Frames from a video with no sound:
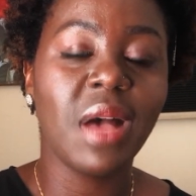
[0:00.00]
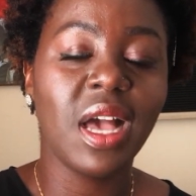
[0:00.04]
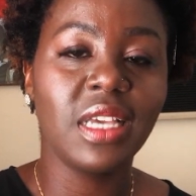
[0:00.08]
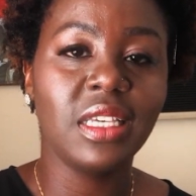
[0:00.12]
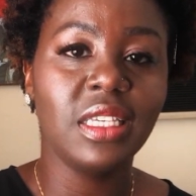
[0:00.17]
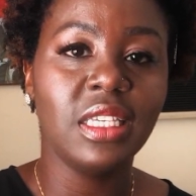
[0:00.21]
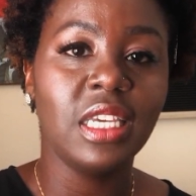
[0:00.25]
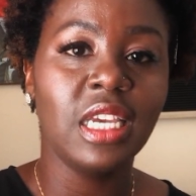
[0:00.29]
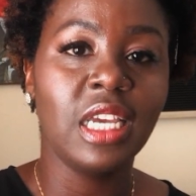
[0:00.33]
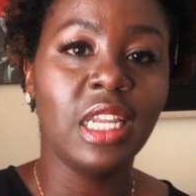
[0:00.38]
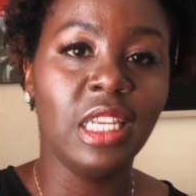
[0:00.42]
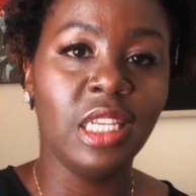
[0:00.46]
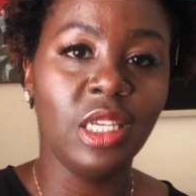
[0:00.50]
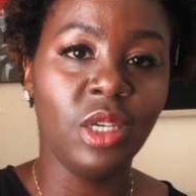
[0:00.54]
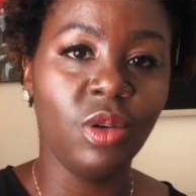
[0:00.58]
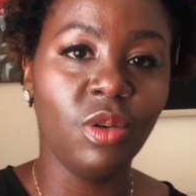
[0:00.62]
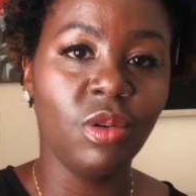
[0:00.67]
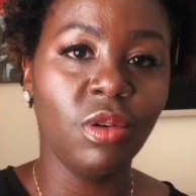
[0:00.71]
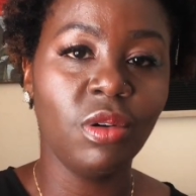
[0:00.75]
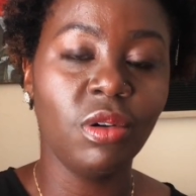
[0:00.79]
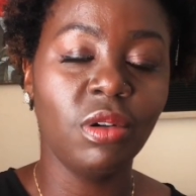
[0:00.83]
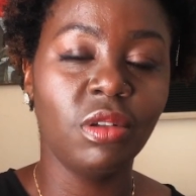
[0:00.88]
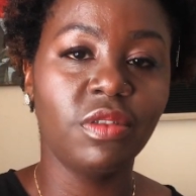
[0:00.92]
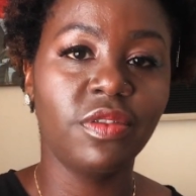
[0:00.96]
a yearly
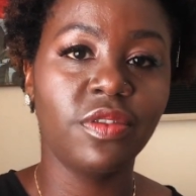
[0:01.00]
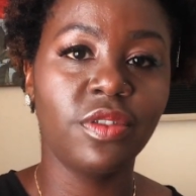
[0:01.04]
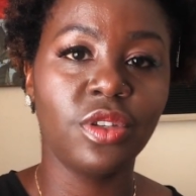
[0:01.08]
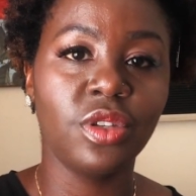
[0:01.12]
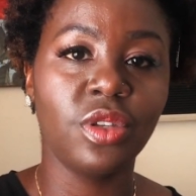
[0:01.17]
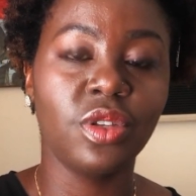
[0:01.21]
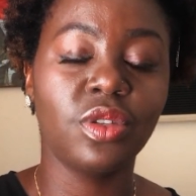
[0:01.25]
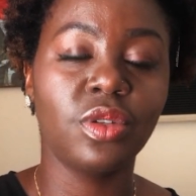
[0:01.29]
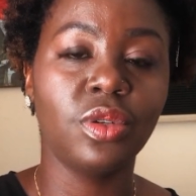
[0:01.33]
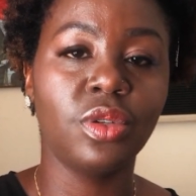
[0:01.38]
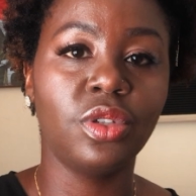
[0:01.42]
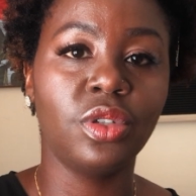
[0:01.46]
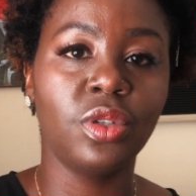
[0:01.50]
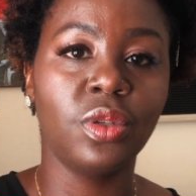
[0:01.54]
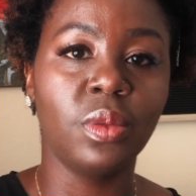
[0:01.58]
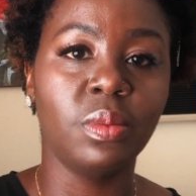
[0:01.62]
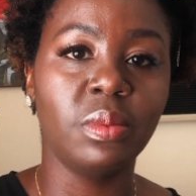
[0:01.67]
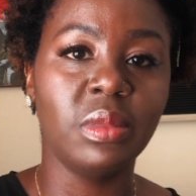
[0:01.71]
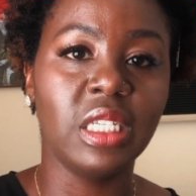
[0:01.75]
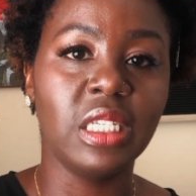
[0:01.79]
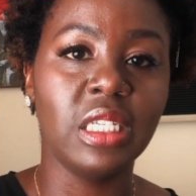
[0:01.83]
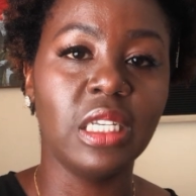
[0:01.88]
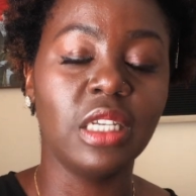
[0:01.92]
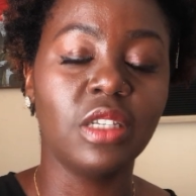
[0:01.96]
goal for your social
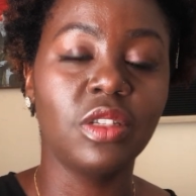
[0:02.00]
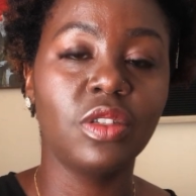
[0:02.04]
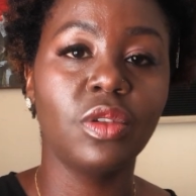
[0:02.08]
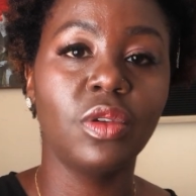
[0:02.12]
media.